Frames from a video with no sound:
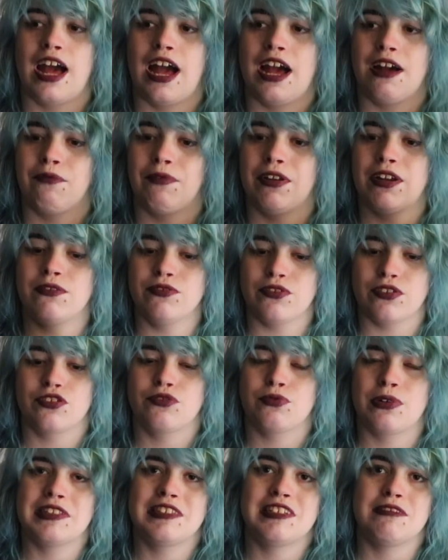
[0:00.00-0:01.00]
And when I was on
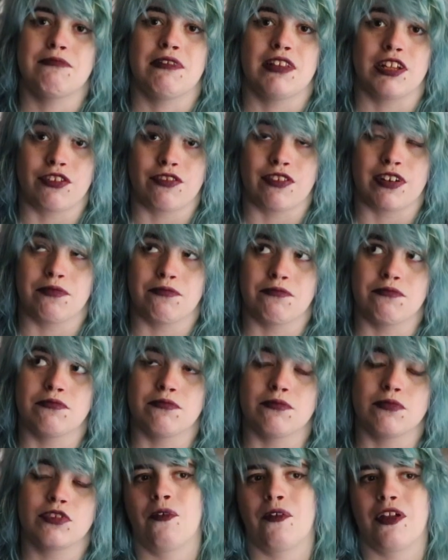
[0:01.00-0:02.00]
20
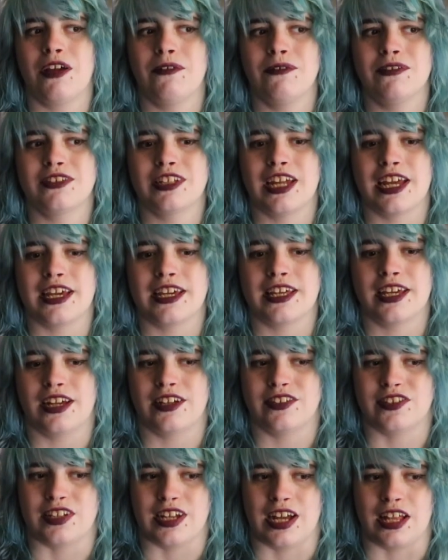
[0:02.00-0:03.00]
milligrams, when I was taking
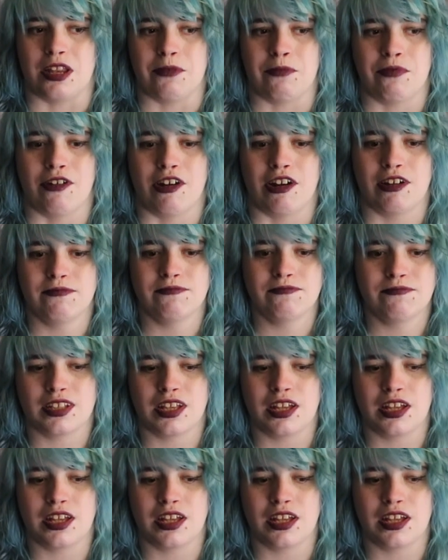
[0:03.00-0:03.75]
citalopram,